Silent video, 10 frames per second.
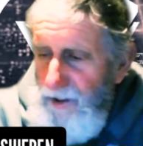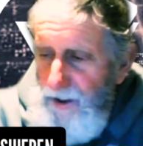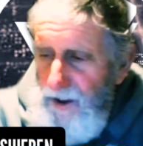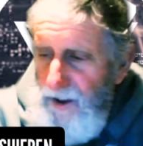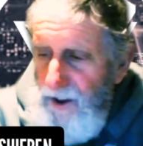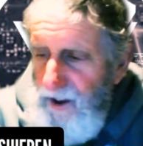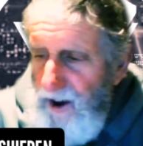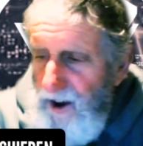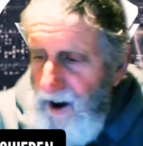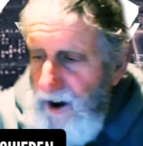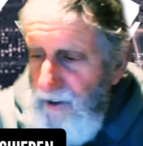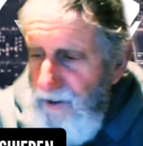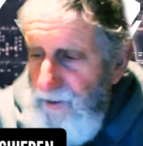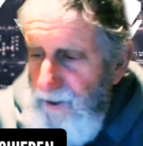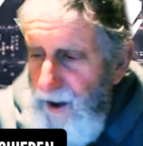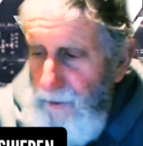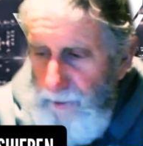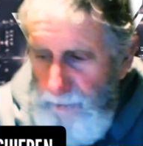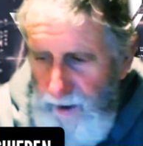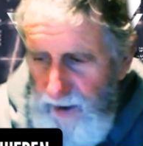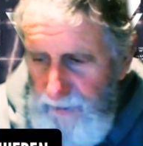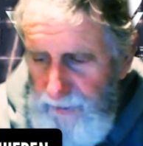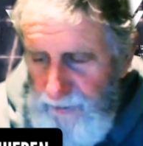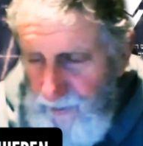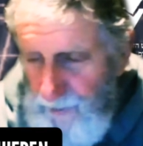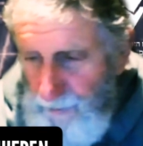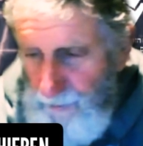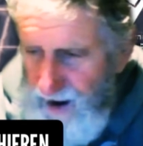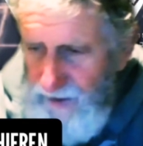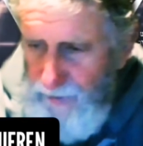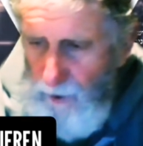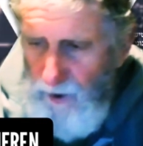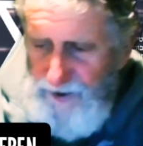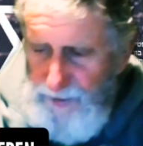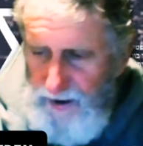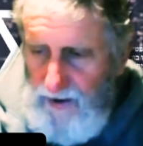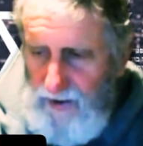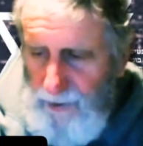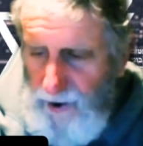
and when we had man, of course, being the